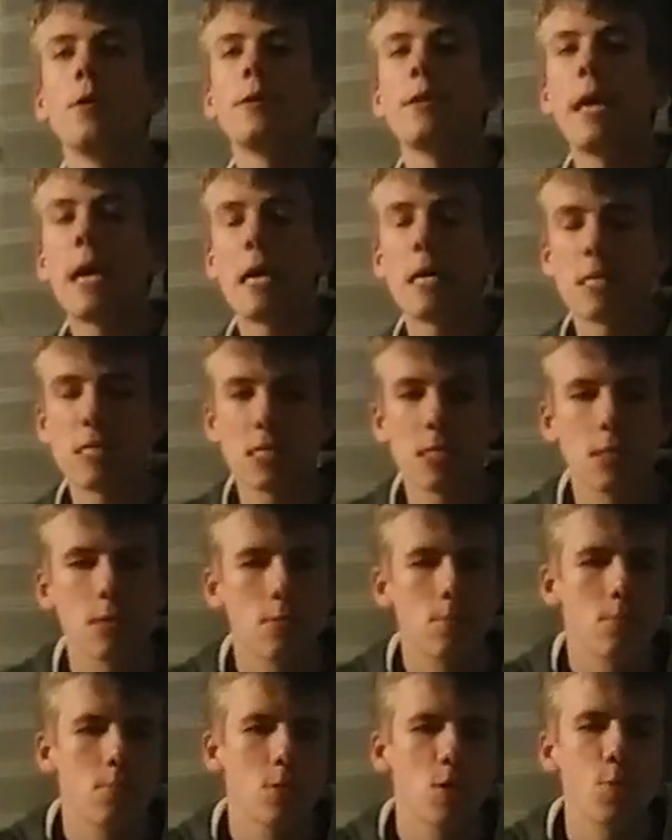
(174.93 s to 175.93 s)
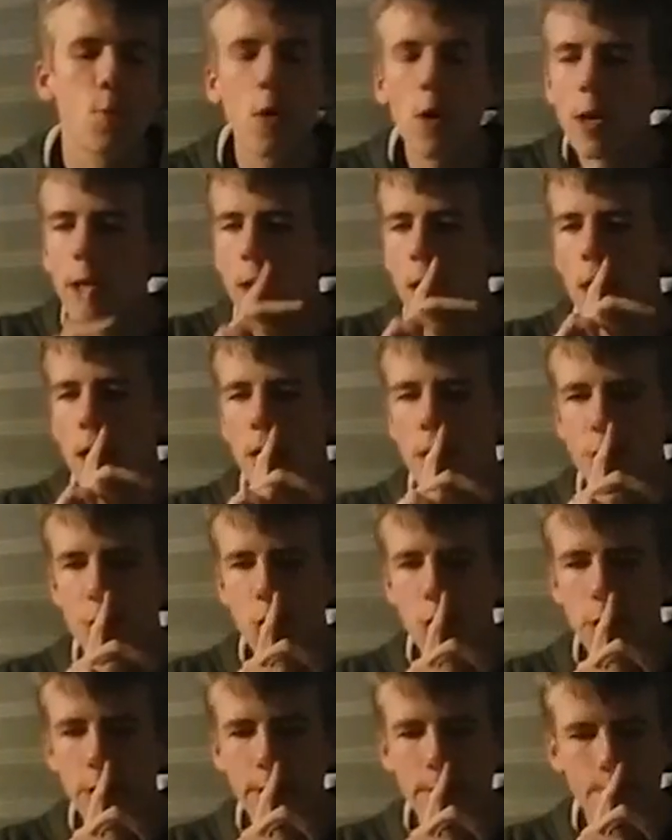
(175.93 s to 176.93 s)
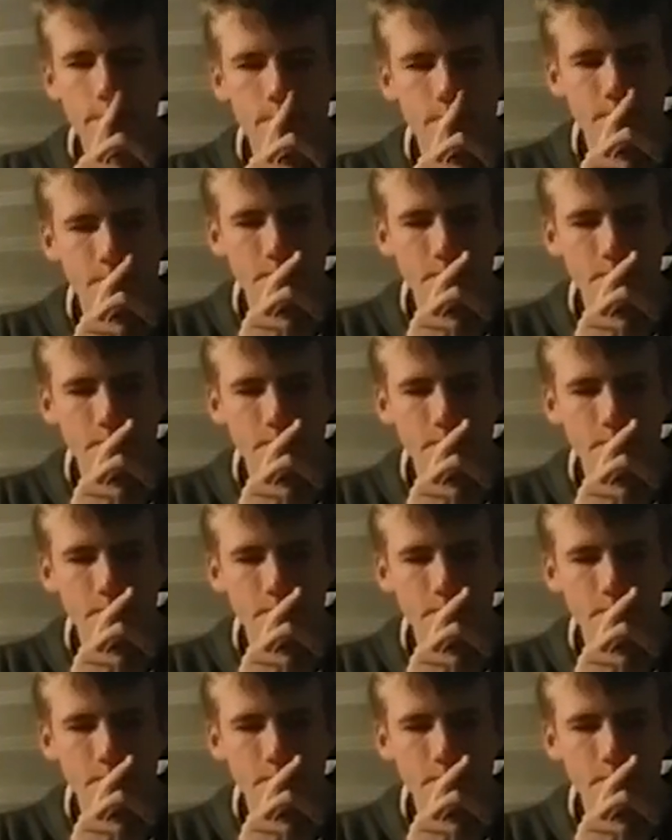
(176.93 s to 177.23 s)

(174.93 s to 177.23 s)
Yes. Spoiler alert, sorry.